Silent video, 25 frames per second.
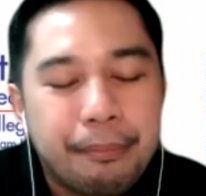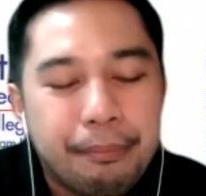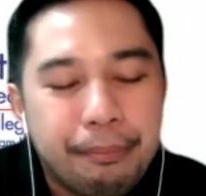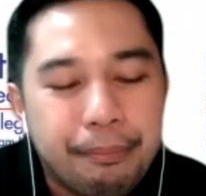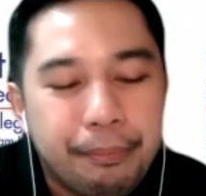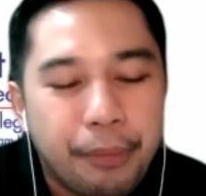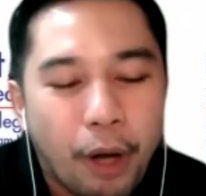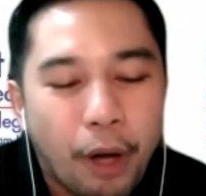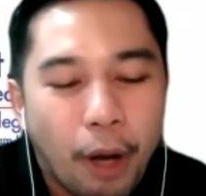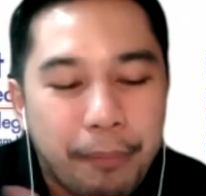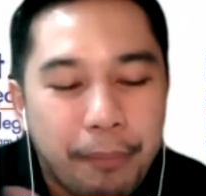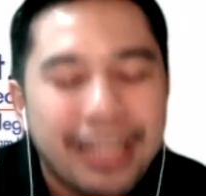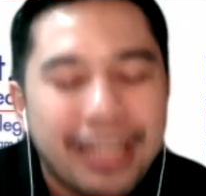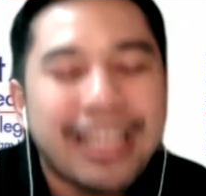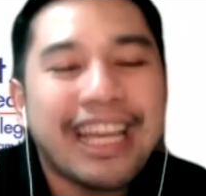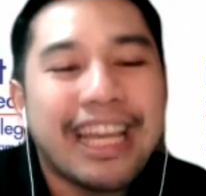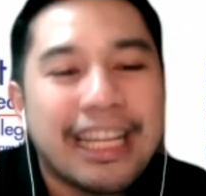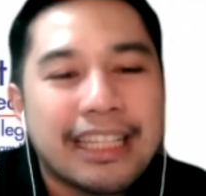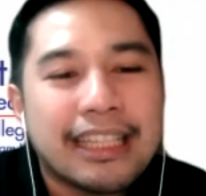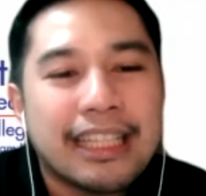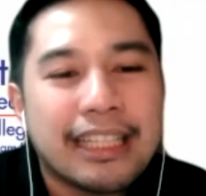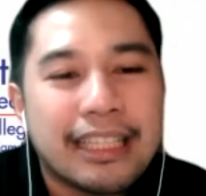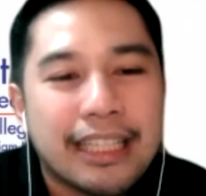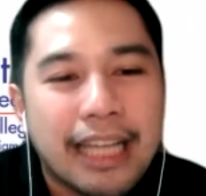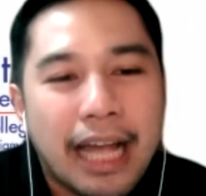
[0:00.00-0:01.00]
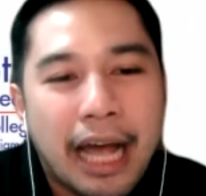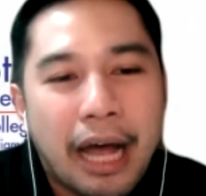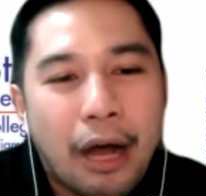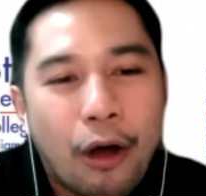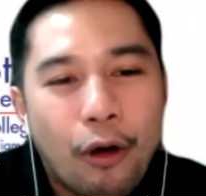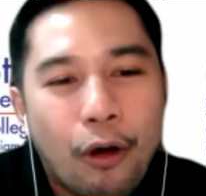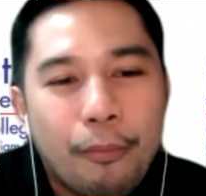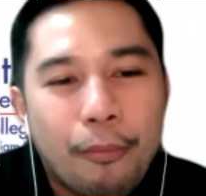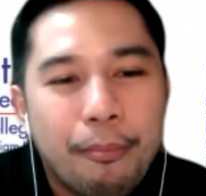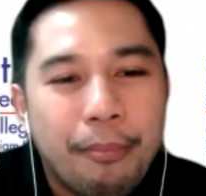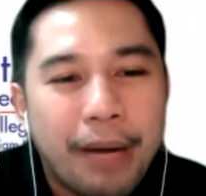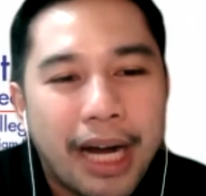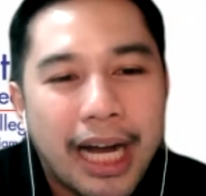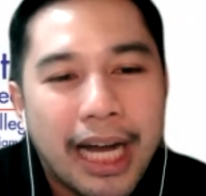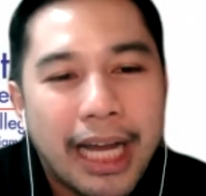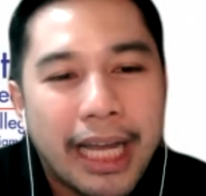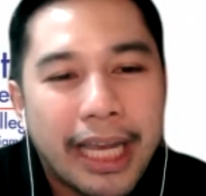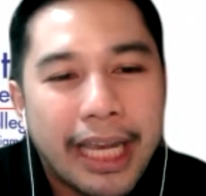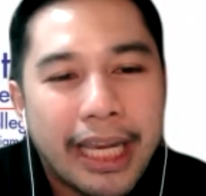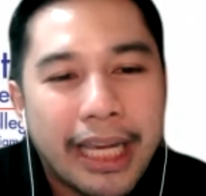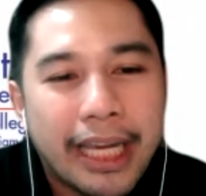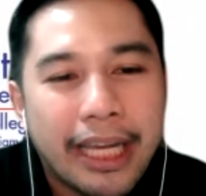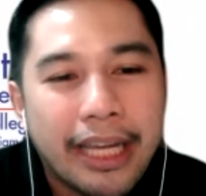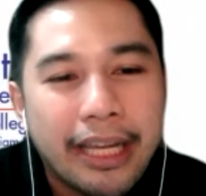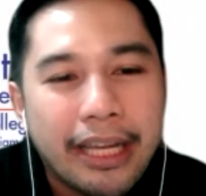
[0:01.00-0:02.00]
propagated now
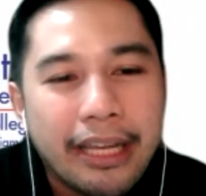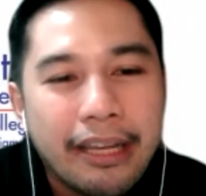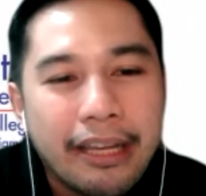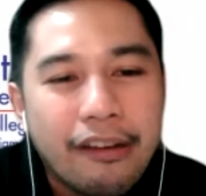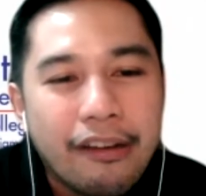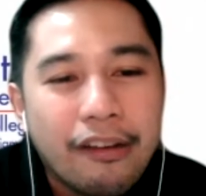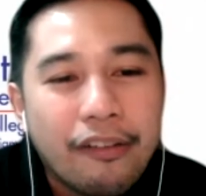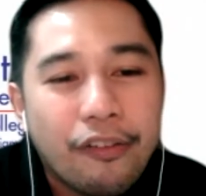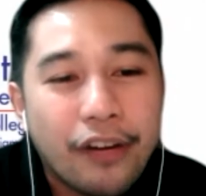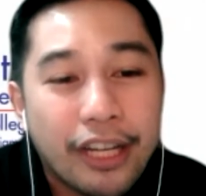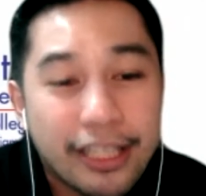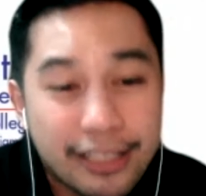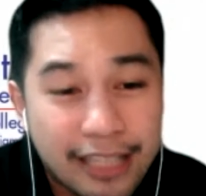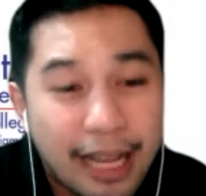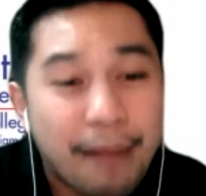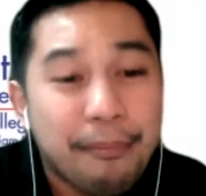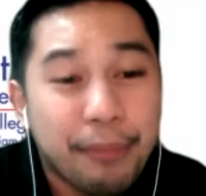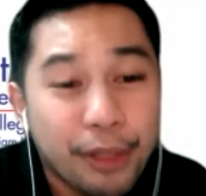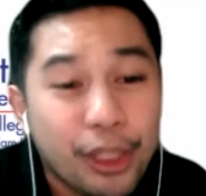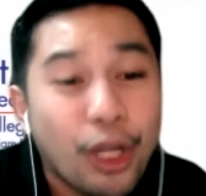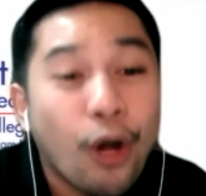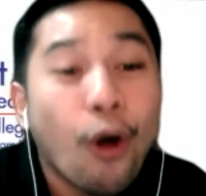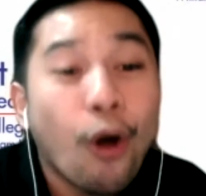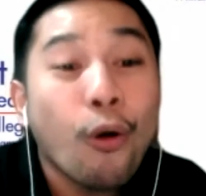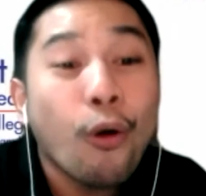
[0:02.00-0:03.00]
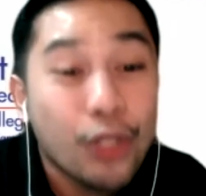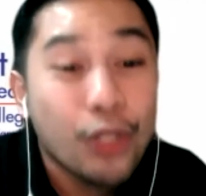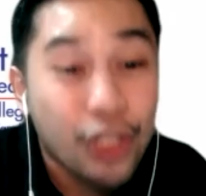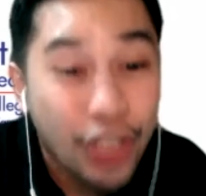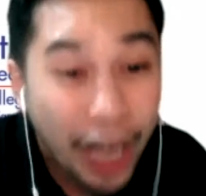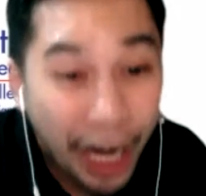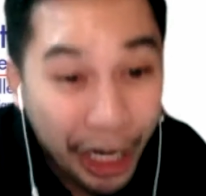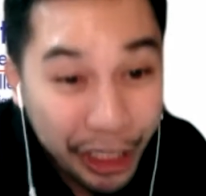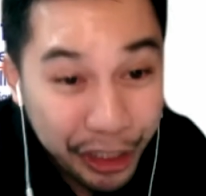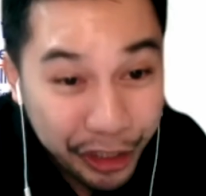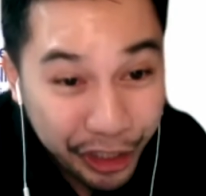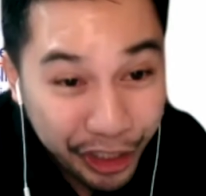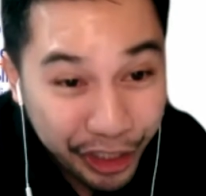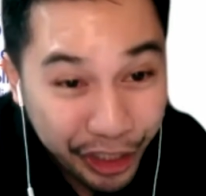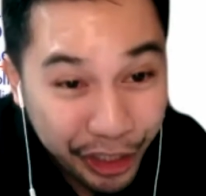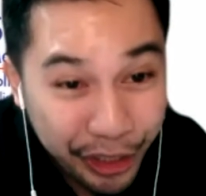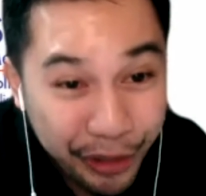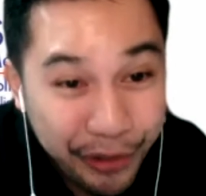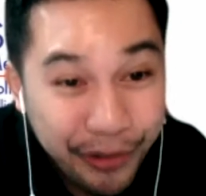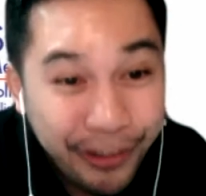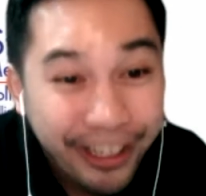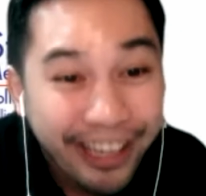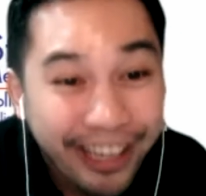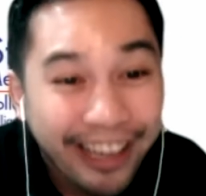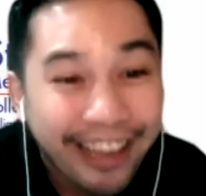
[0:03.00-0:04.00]
by, for example, the host country, the
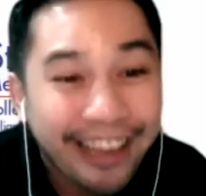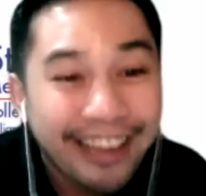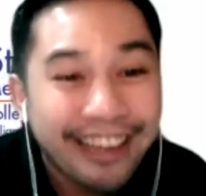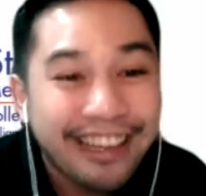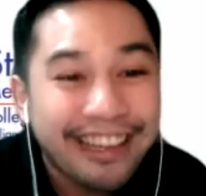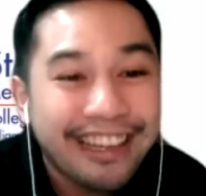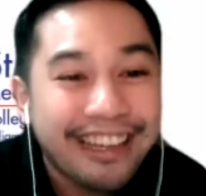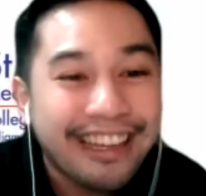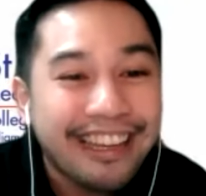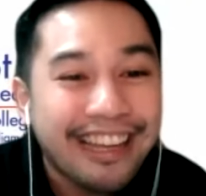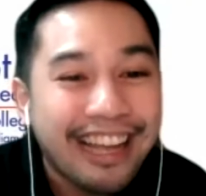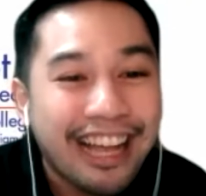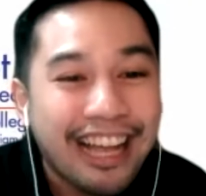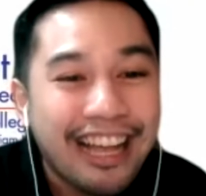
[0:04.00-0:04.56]
UK.